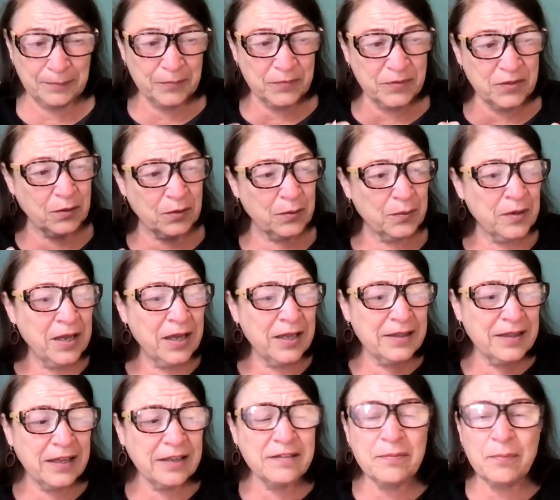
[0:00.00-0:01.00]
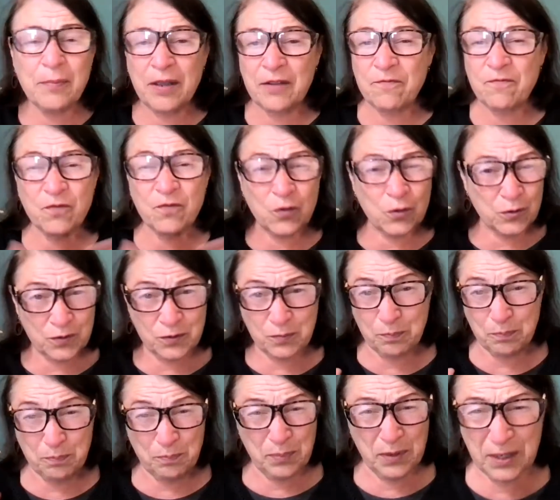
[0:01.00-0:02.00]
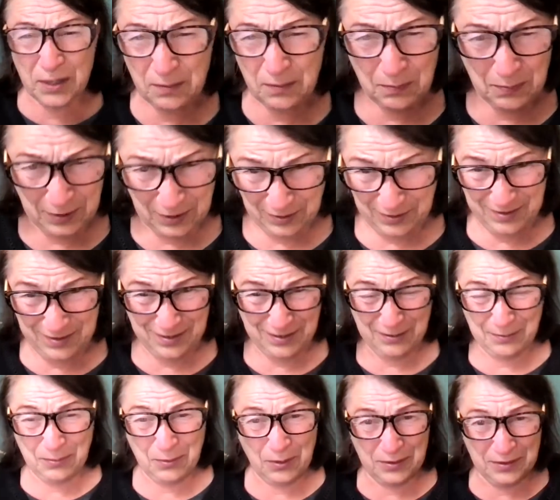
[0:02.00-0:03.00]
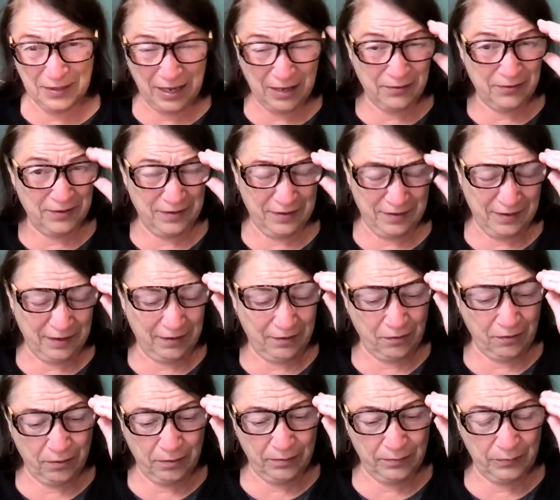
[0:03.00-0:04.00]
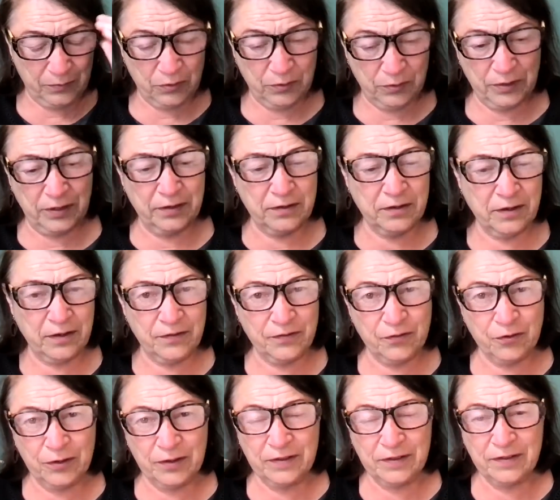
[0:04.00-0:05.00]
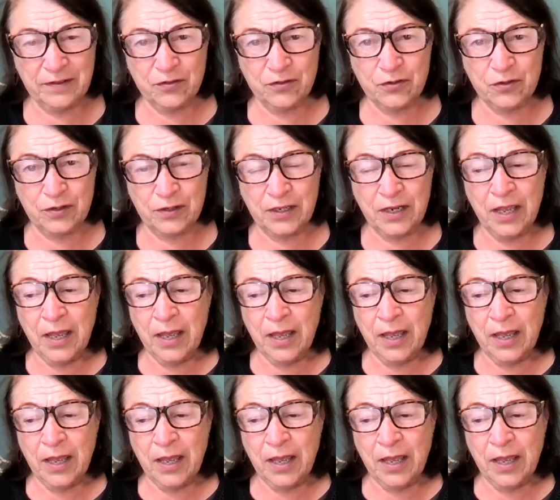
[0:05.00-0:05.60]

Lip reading: So that's my first big tip on how to stay calm during a tough transition.